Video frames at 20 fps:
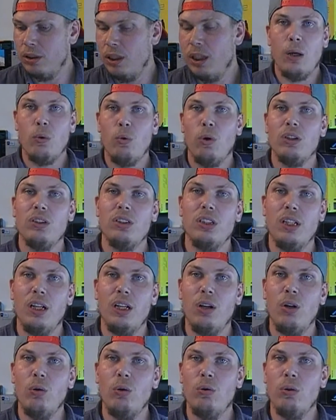I was in a
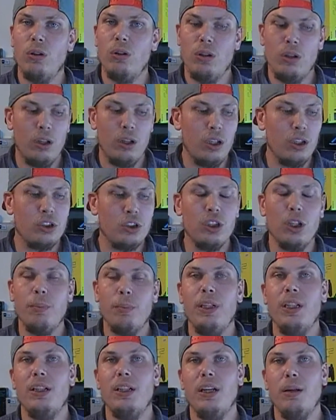local shop
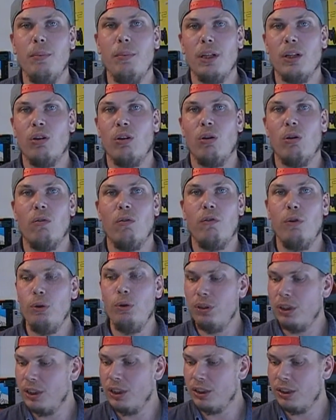here in Denmark called
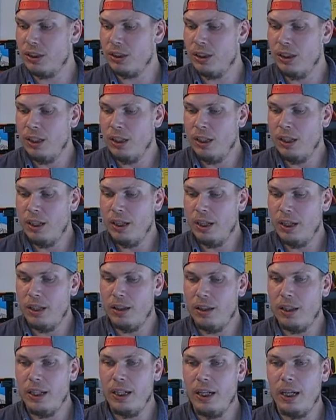Føtex, and
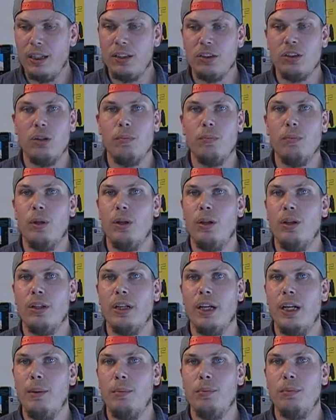they had some
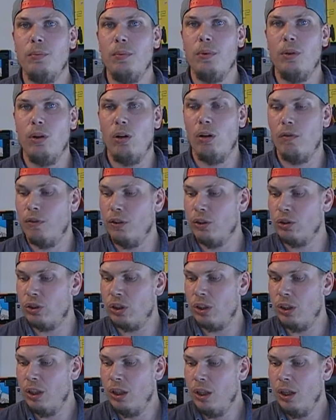game offers.
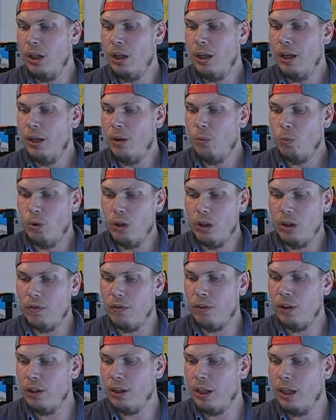One of
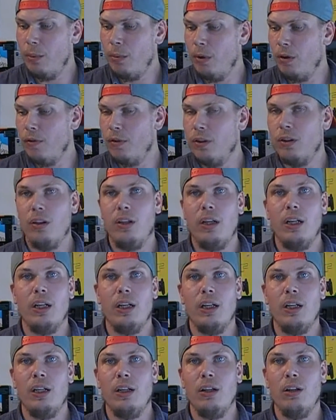the game offers that
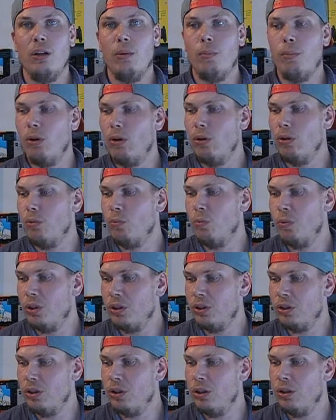I bought
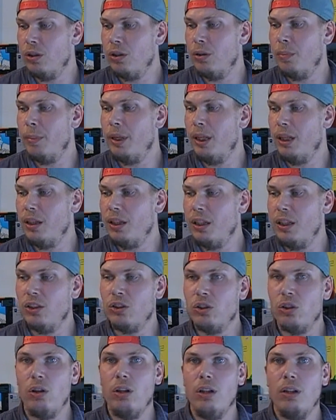was Metal Gear
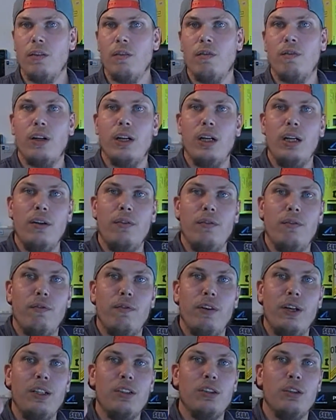Solid 5
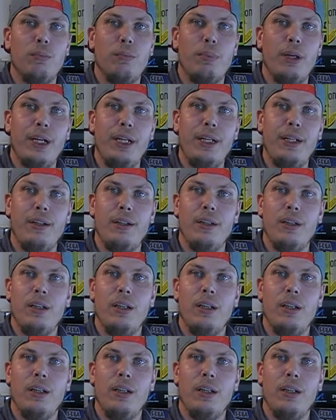Phantom Pain.